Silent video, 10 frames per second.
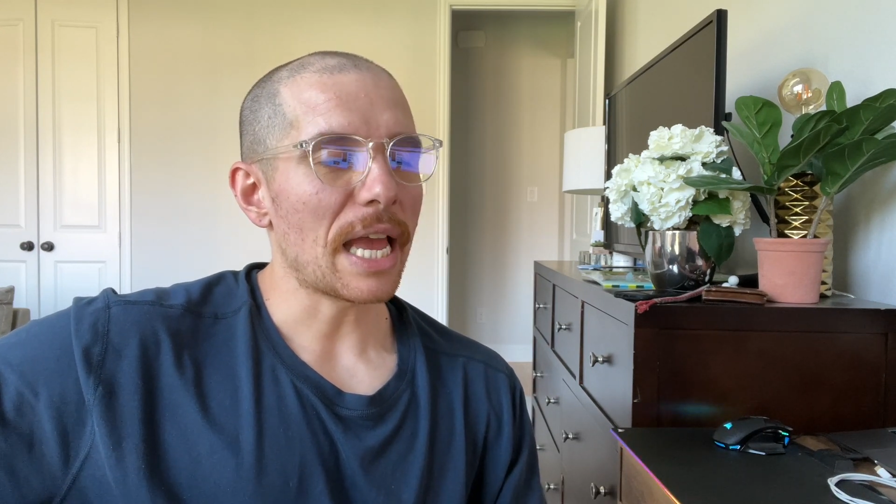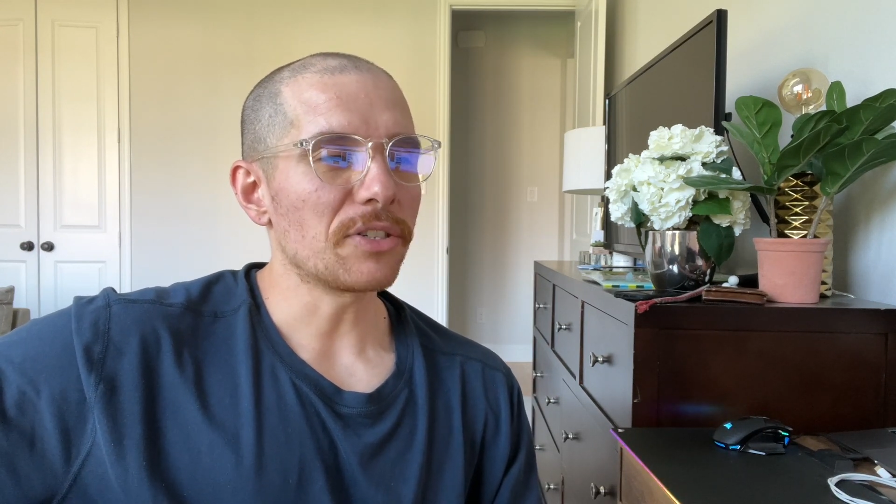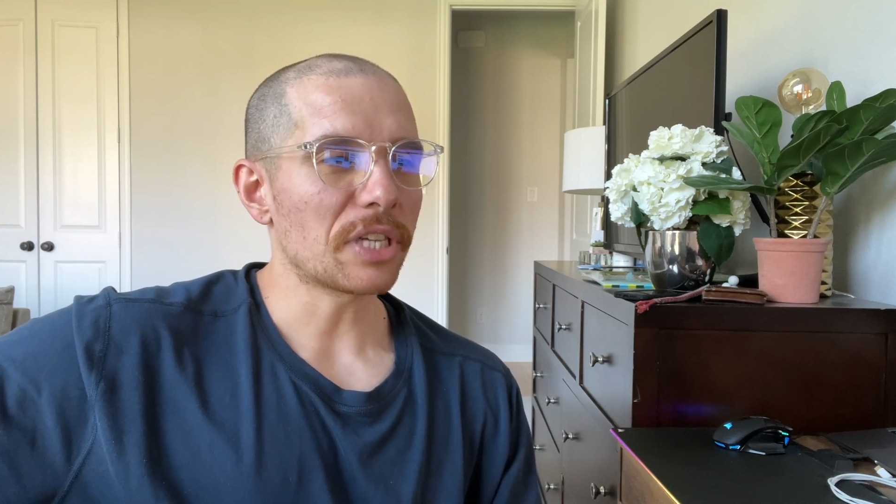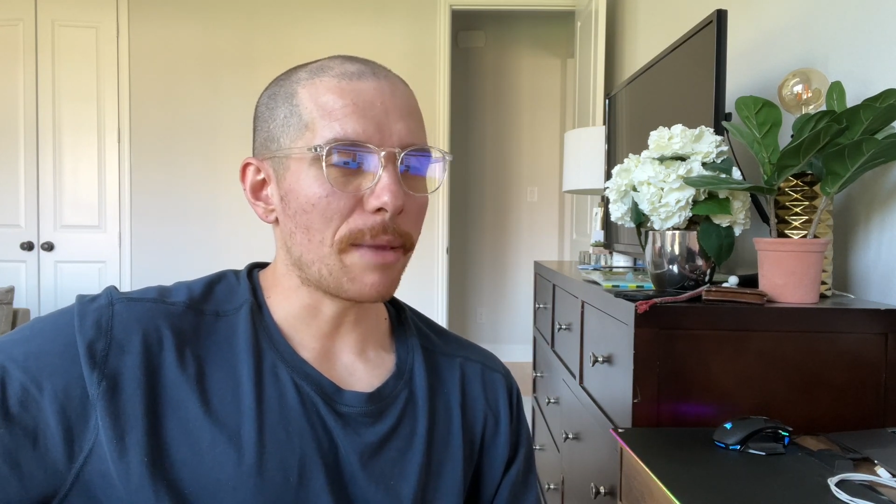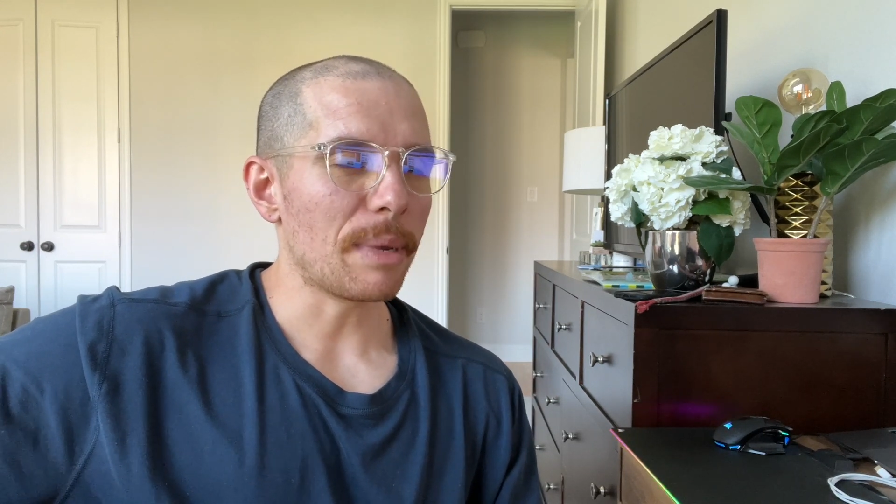
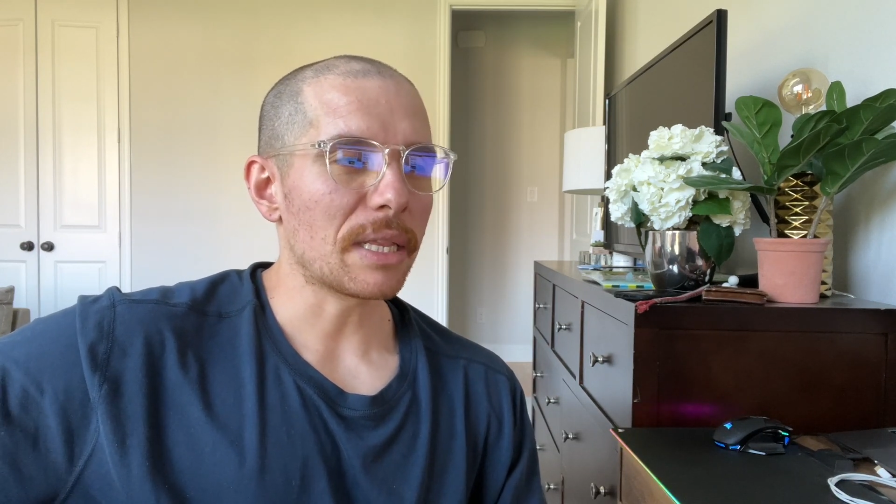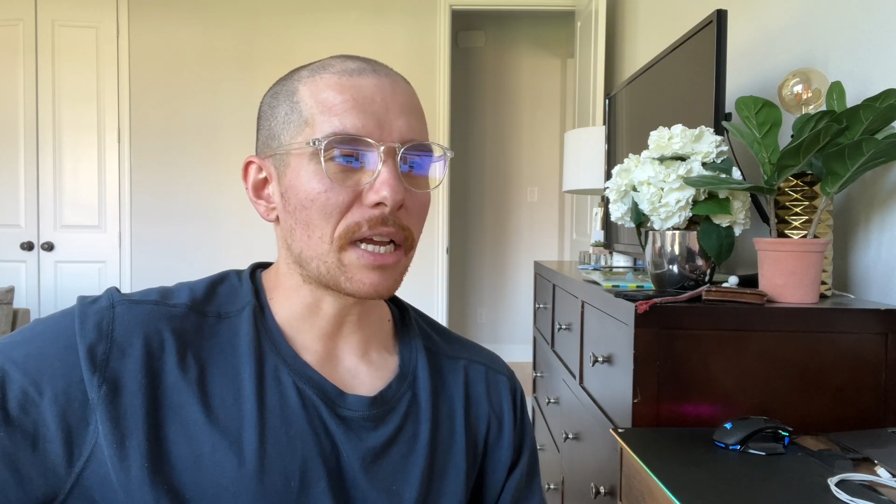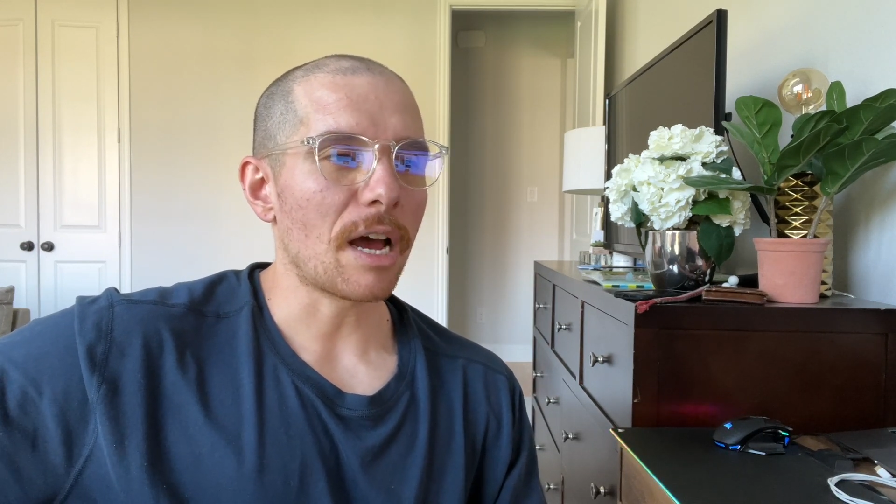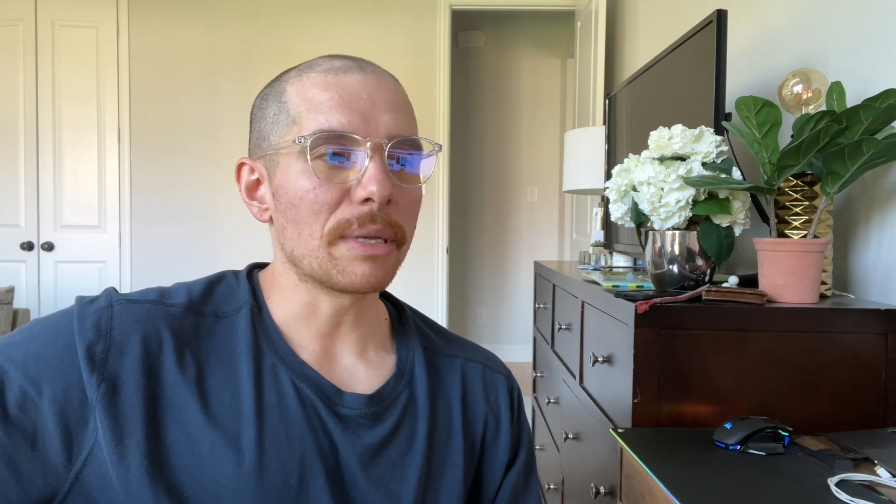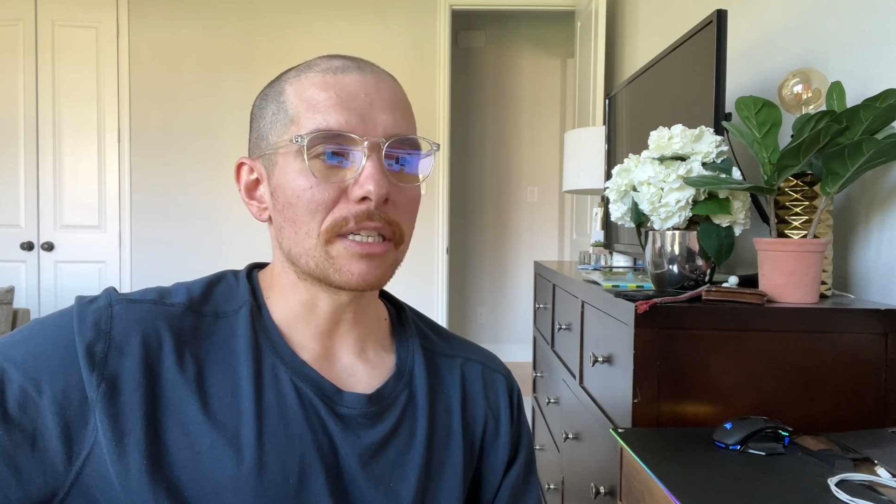Educate me in the
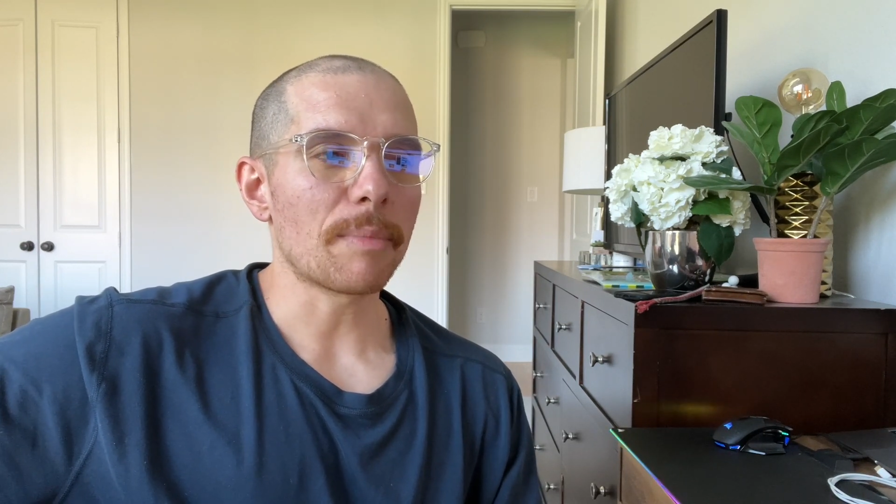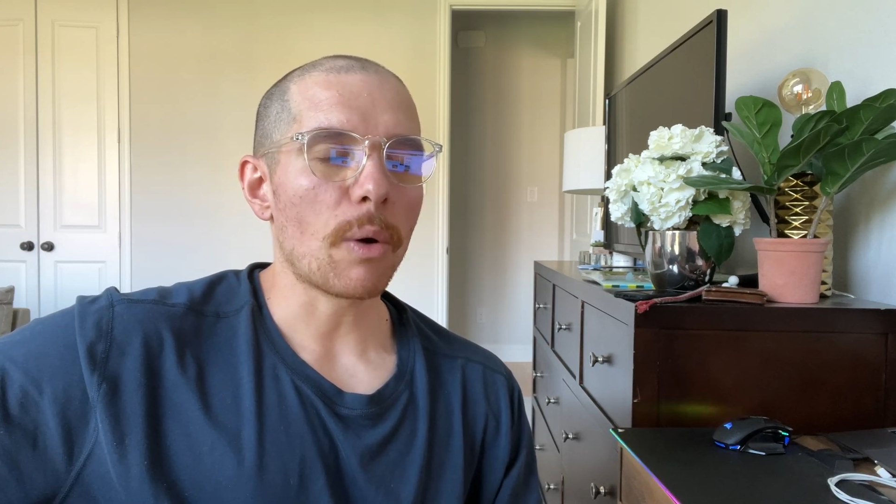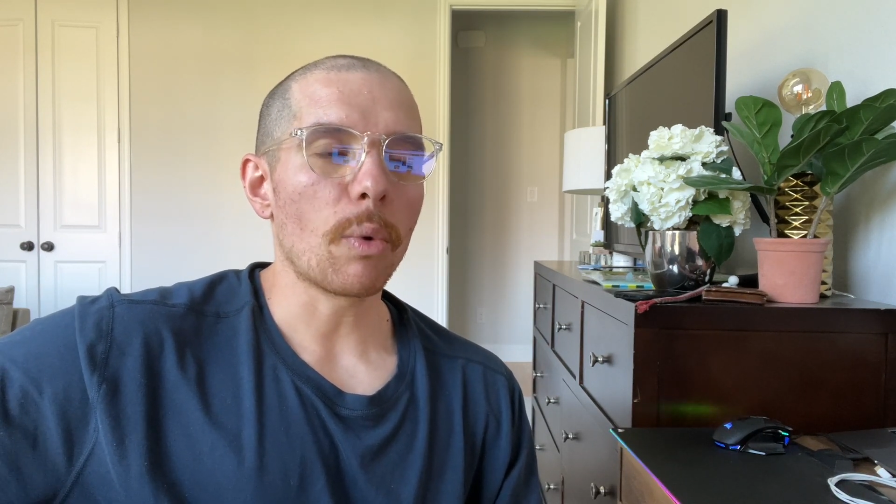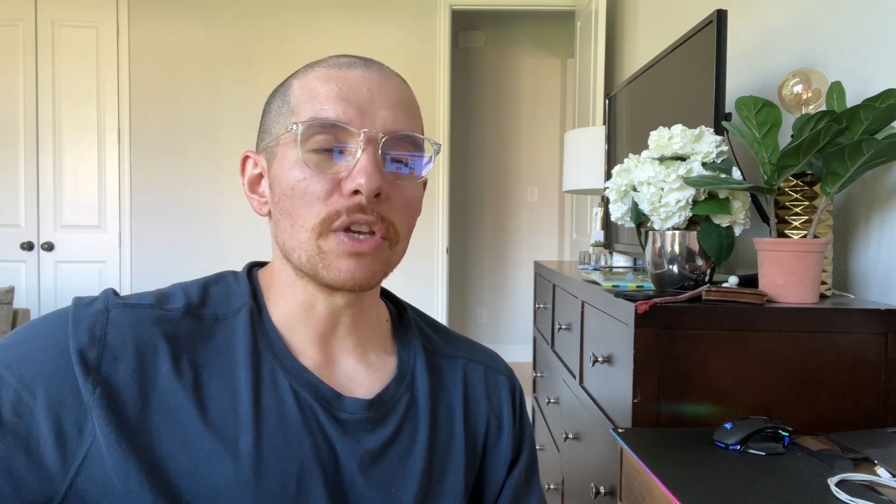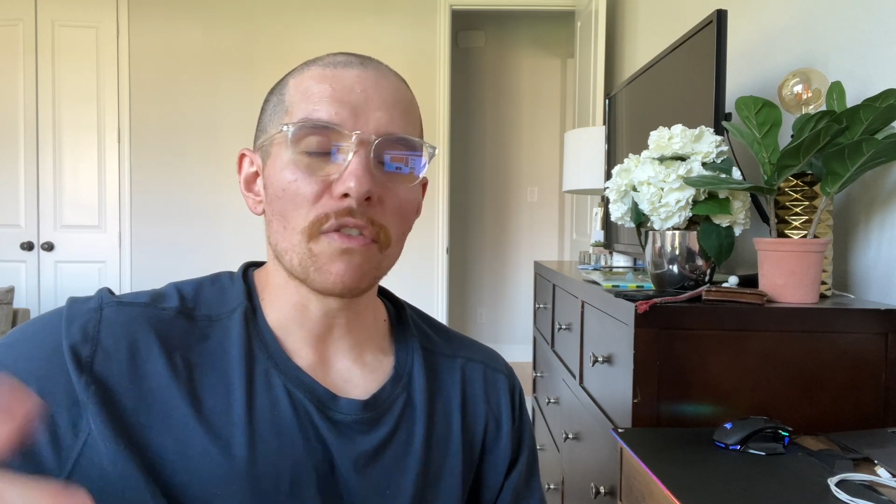comments
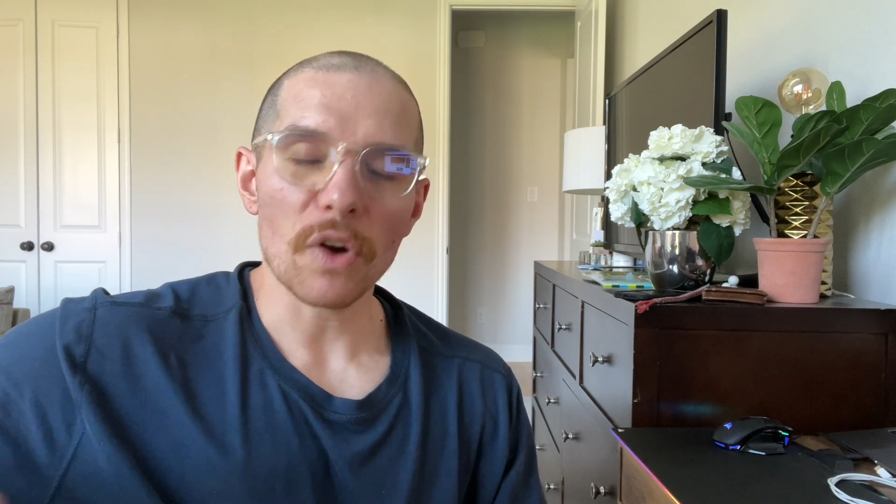about what you've